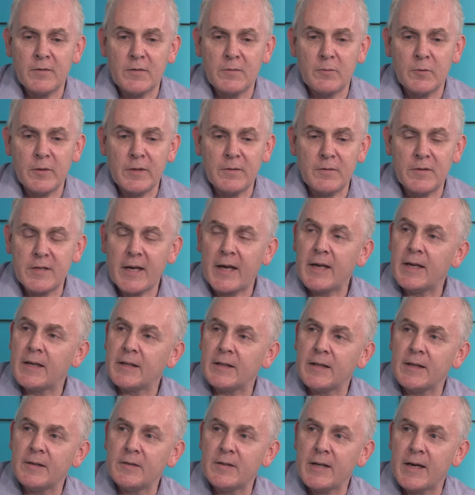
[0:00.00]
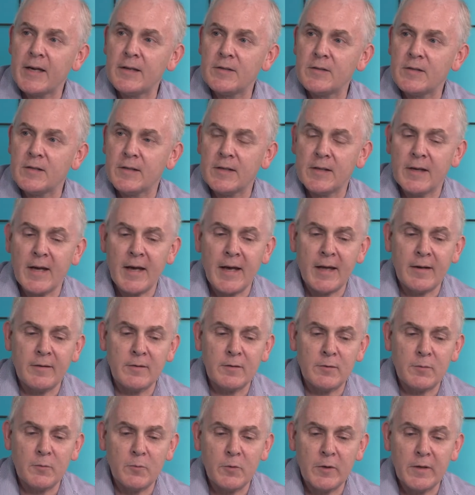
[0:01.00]
we've taken their data
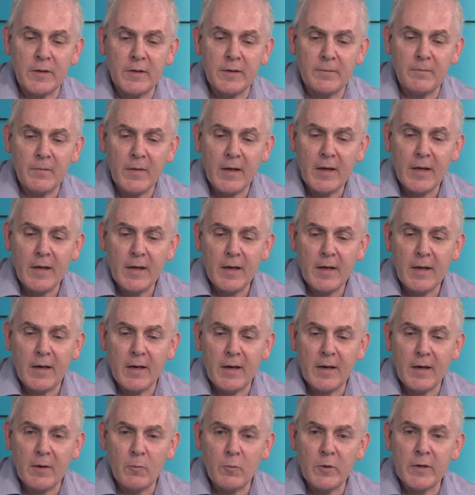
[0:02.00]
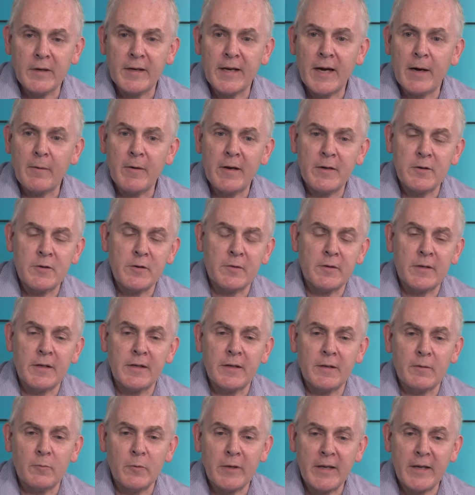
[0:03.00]
and we're now entering it.